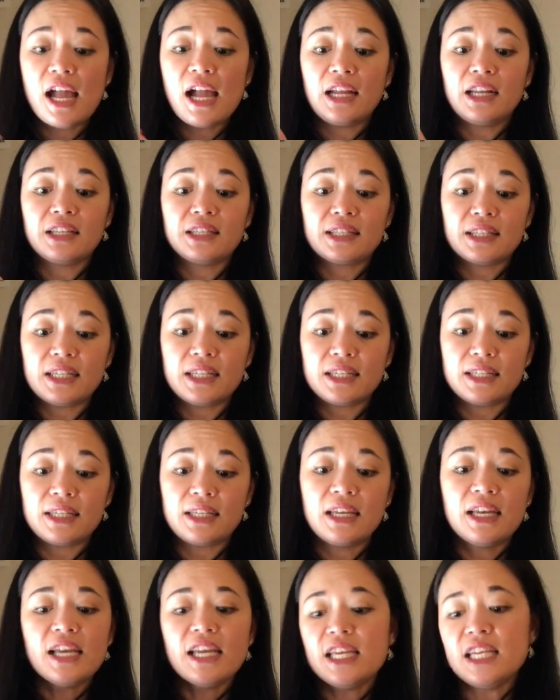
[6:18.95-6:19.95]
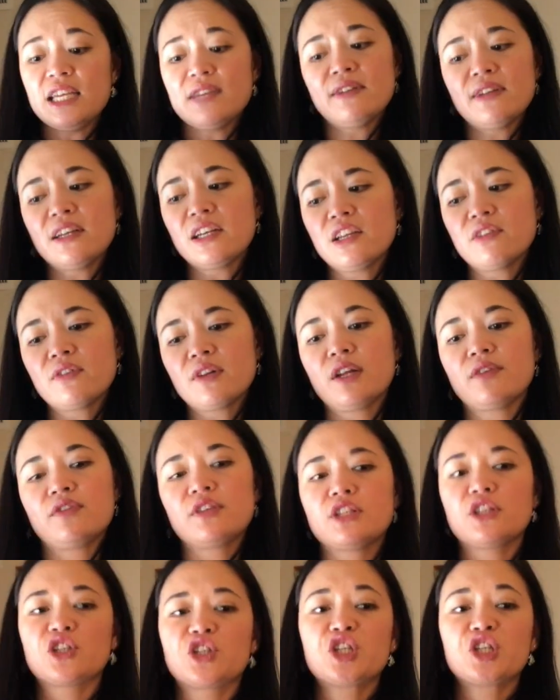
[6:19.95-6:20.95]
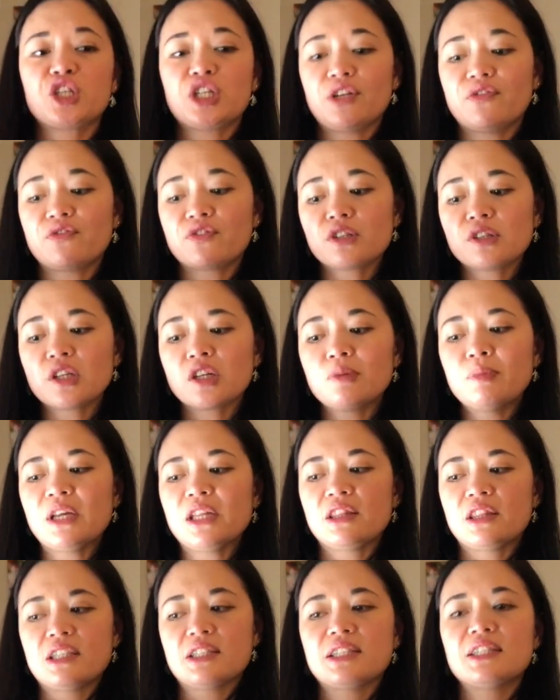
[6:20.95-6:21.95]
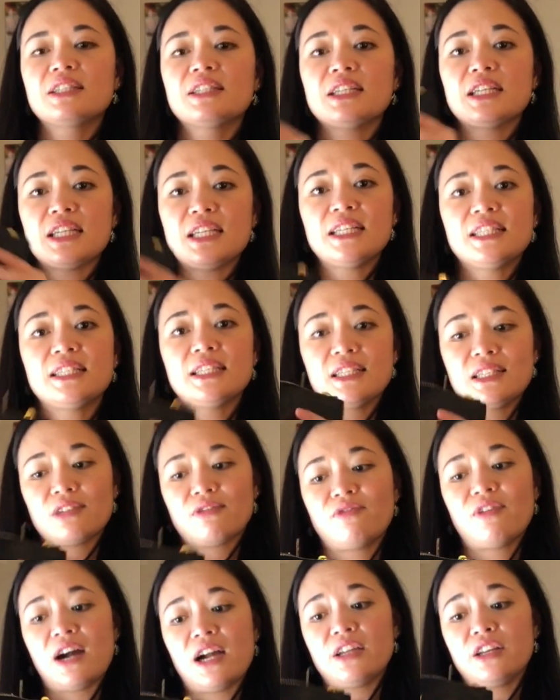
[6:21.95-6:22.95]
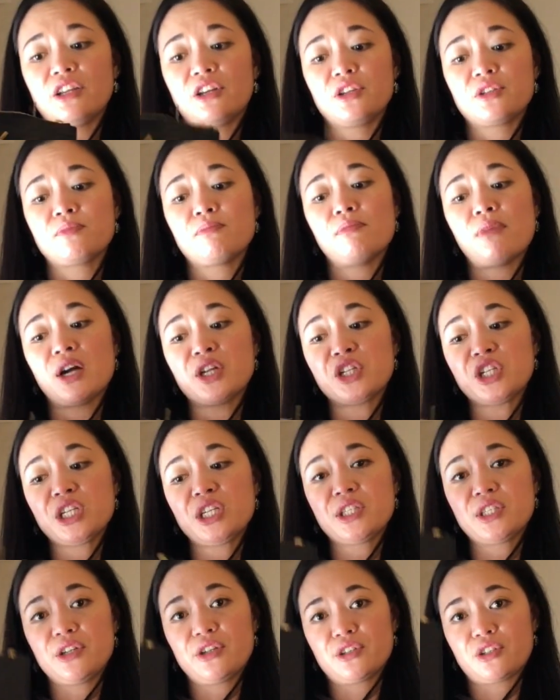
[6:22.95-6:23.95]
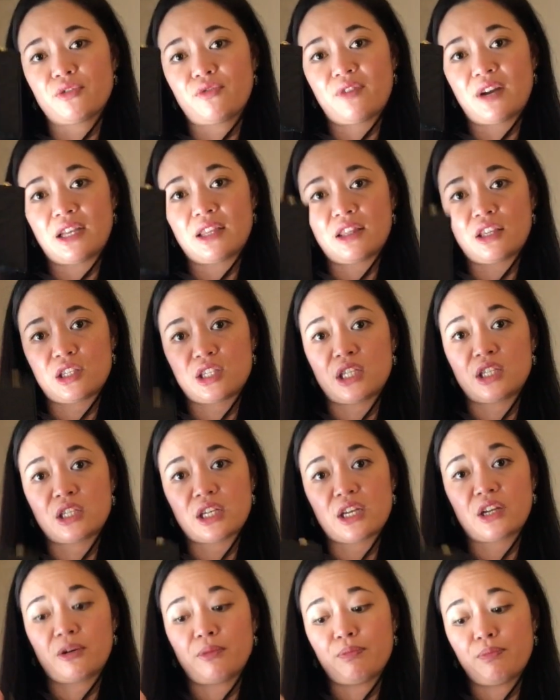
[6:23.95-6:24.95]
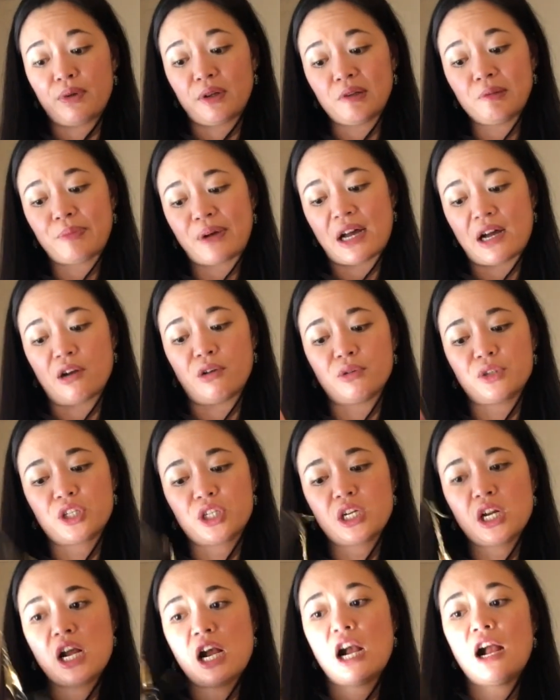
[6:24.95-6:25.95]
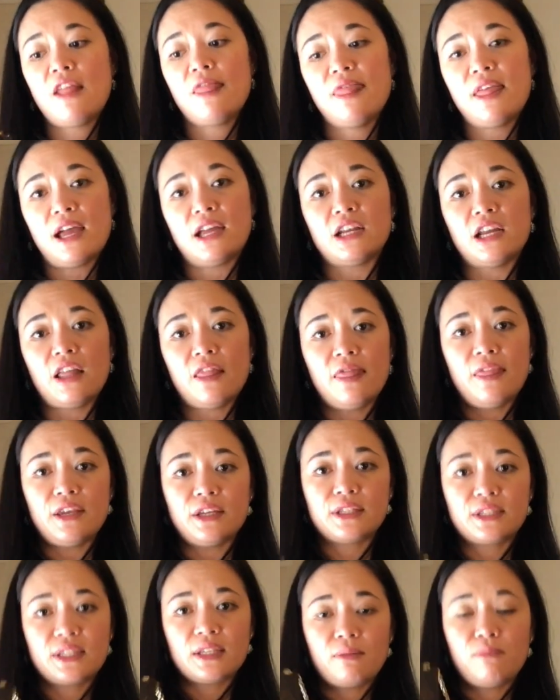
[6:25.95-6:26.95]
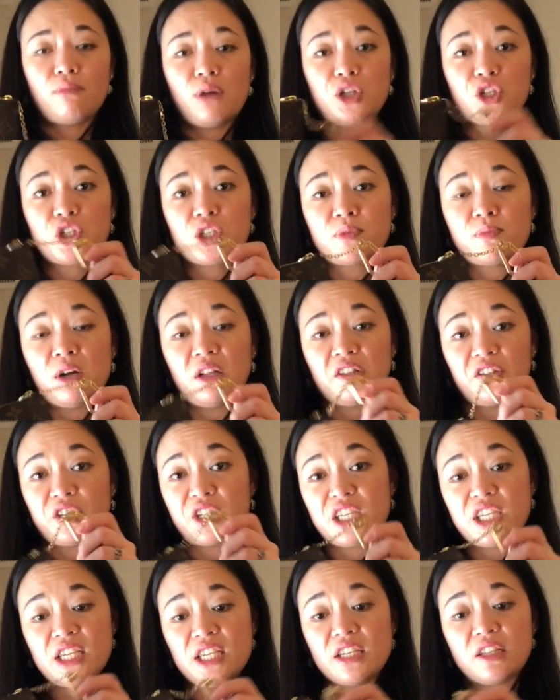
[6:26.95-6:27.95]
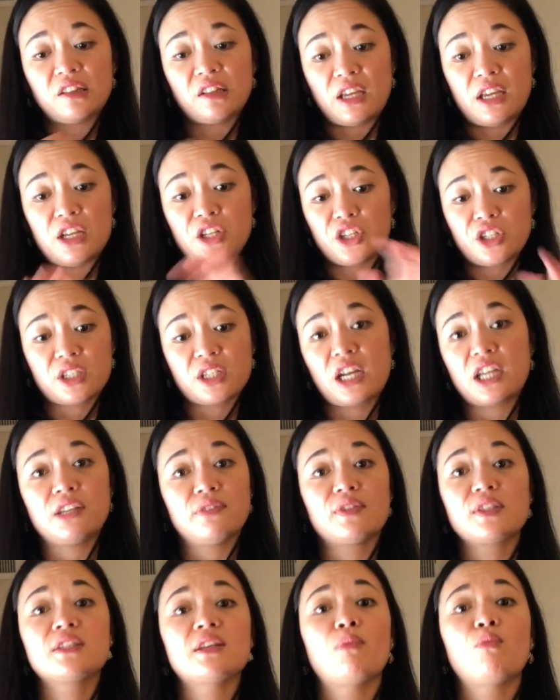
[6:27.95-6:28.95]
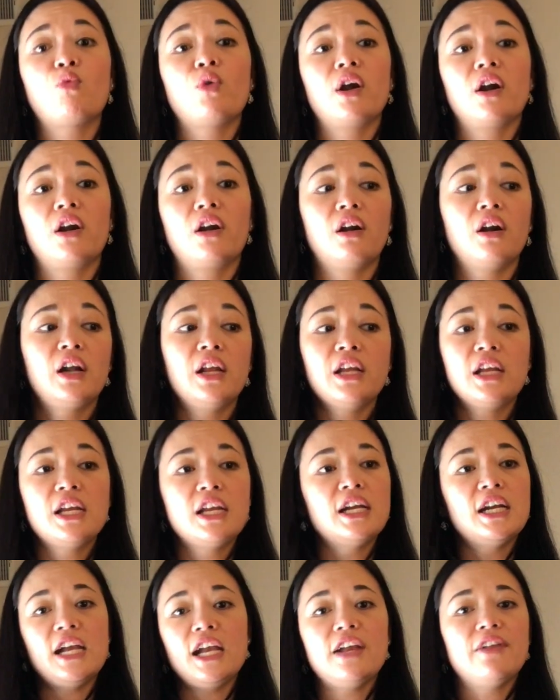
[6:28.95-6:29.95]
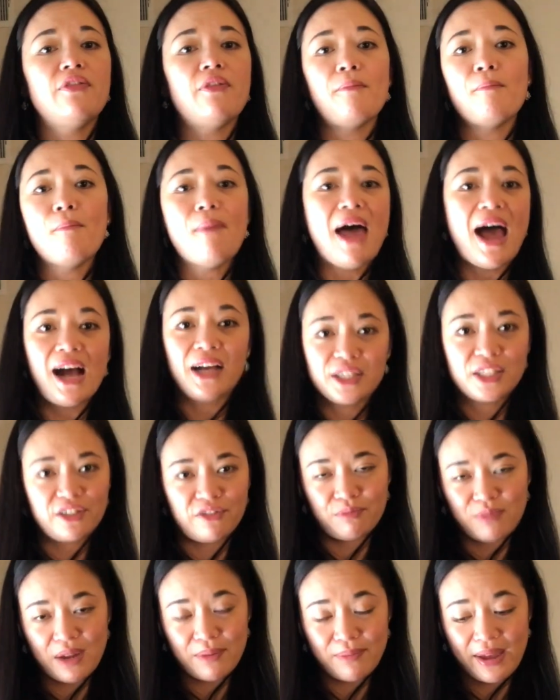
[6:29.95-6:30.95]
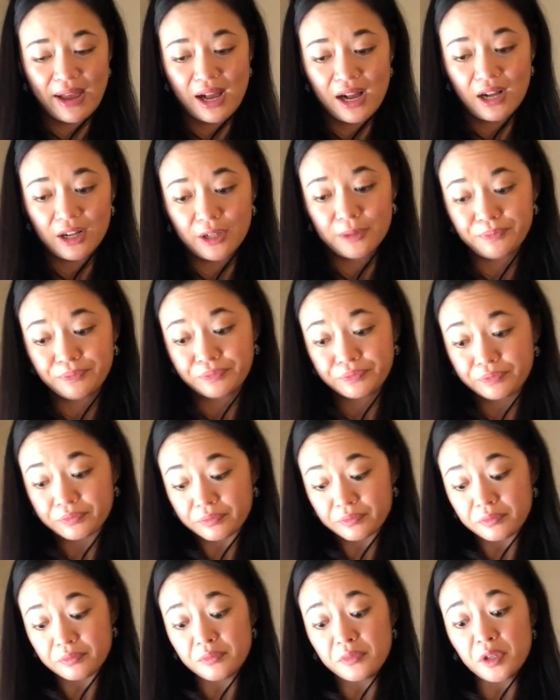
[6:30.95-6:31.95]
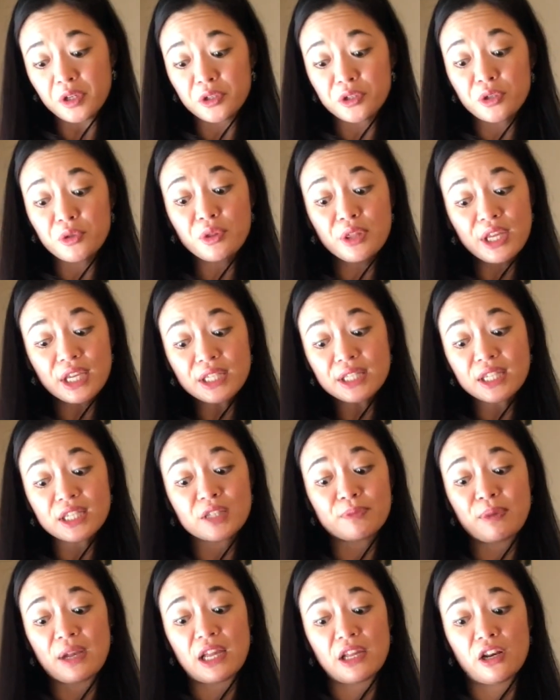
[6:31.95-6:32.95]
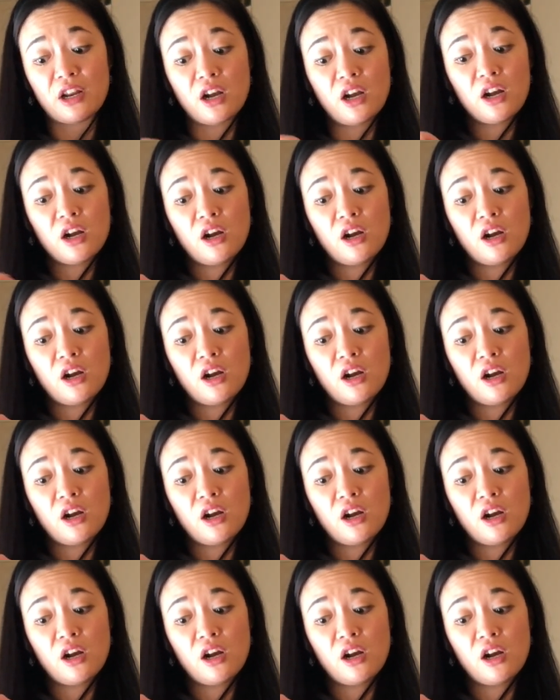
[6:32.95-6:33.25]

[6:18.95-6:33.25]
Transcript: and it's easy, even if it does shift a little bit, this is easy to find. It is much easier to find this entire bill pouch than this much smaller key clay just kind of somewhere in the mass of my bag. So this has been